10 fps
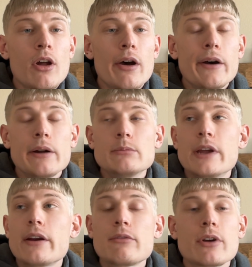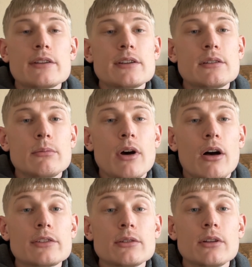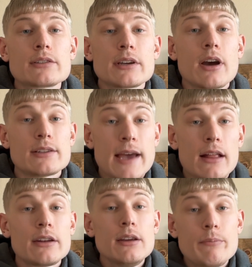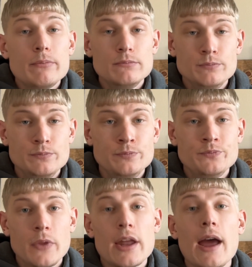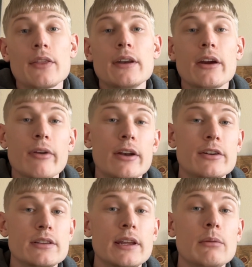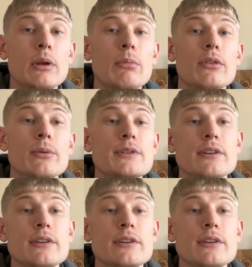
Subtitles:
Narrative criticism also looks at causality and how the narrator is leading people through a